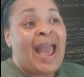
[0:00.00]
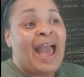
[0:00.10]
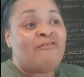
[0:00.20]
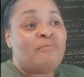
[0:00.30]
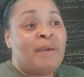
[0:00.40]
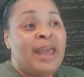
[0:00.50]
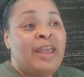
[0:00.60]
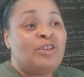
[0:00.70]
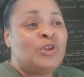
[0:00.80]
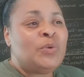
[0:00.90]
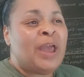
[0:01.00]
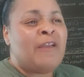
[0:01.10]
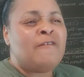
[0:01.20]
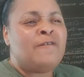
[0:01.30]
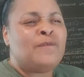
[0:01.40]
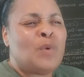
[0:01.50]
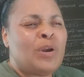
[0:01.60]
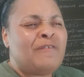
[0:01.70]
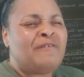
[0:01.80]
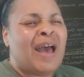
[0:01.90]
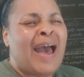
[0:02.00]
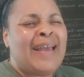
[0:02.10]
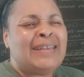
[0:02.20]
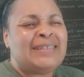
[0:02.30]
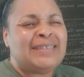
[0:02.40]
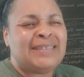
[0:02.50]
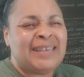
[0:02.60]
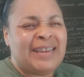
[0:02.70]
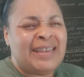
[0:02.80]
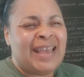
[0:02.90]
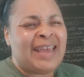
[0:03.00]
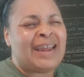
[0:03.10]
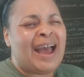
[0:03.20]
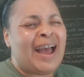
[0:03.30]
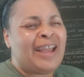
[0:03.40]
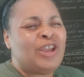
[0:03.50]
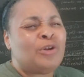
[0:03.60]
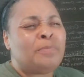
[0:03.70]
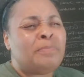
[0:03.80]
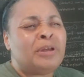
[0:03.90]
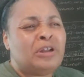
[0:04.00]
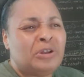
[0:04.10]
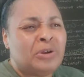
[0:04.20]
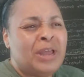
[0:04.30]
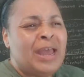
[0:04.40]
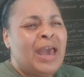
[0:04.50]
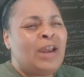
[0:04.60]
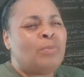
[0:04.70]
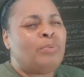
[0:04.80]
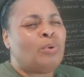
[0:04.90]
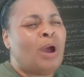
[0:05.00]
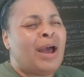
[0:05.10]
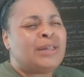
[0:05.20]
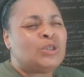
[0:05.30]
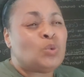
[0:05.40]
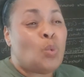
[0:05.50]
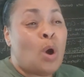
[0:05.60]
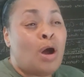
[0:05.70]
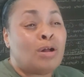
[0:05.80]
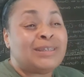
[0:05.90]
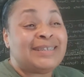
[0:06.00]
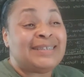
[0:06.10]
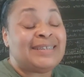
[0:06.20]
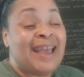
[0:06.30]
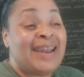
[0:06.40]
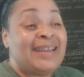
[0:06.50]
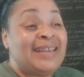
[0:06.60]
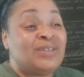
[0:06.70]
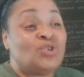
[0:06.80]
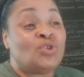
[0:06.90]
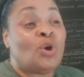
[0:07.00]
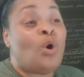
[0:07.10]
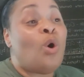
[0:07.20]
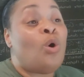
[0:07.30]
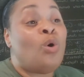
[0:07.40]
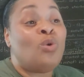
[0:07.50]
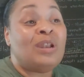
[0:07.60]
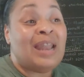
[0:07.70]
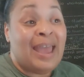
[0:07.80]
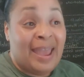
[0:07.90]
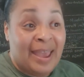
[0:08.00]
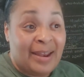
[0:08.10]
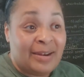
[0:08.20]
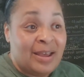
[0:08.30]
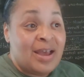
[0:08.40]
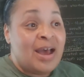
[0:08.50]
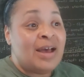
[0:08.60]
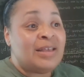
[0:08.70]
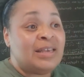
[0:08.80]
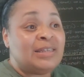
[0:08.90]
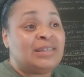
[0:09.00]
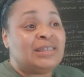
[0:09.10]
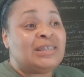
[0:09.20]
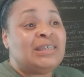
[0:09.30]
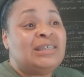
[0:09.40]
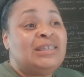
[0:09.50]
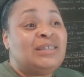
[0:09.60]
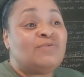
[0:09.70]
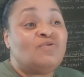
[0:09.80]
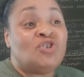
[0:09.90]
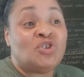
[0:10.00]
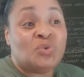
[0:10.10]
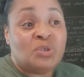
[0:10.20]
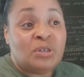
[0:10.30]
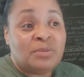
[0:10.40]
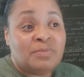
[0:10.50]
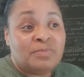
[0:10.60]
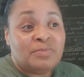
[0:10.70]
I have made you a fortified city, an iron pillar, and a bronze wall to stand against the whole land, against the kings of Judah